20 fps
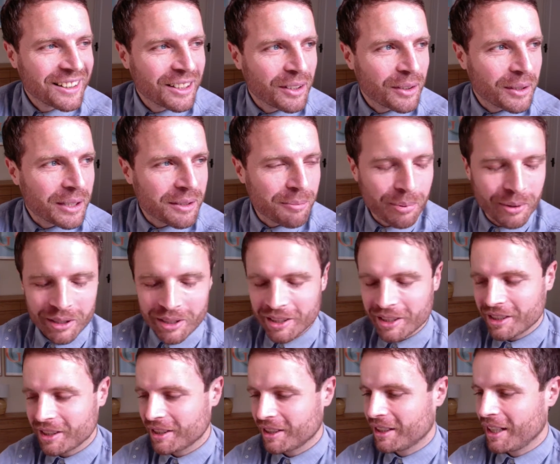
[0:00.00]

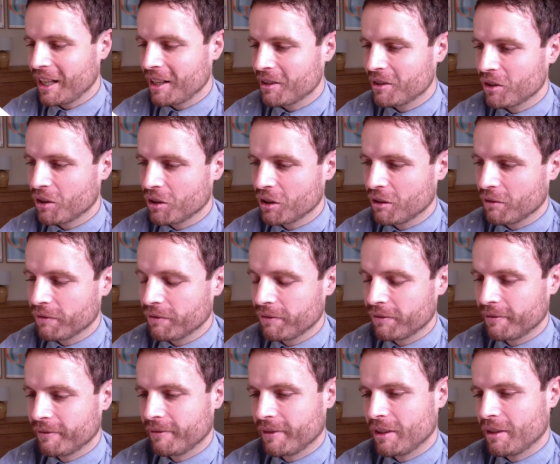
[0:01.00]
But that's on the
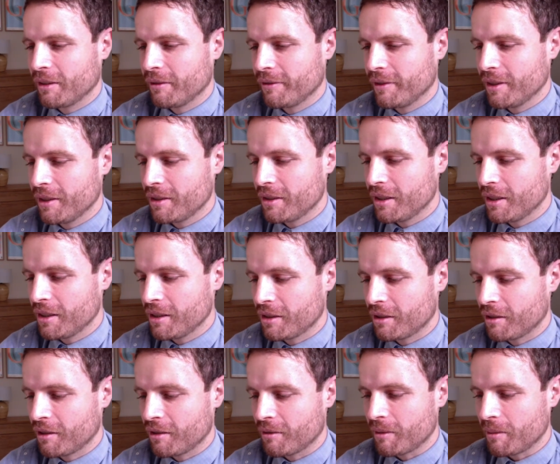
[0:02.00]
first
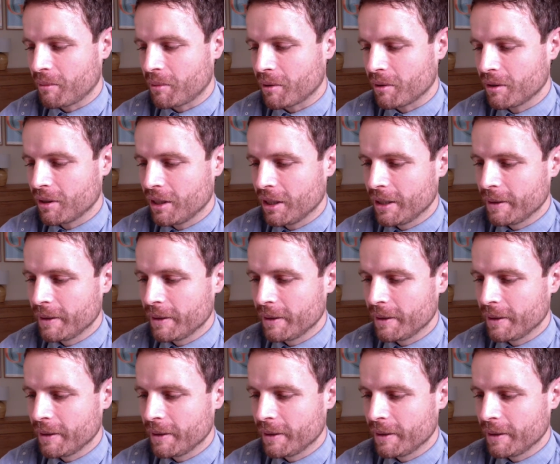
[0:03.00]
disc. I can't remember.